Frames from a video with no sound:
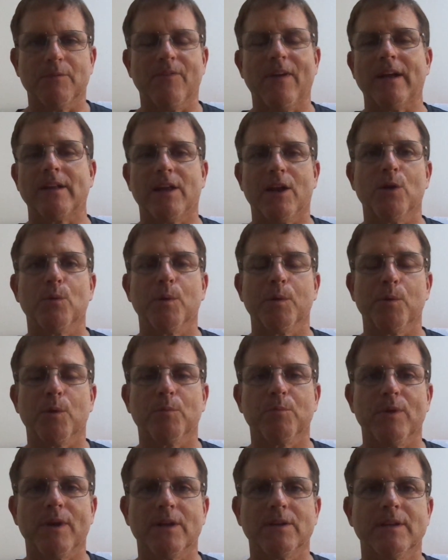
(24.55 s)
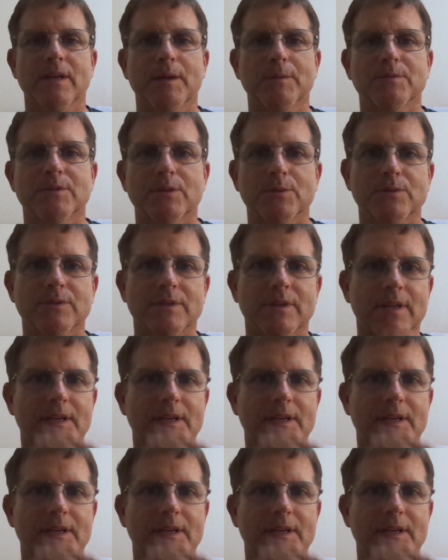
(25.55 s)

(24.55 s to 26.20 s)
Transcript: In fact, I know we weren't playing teams. It was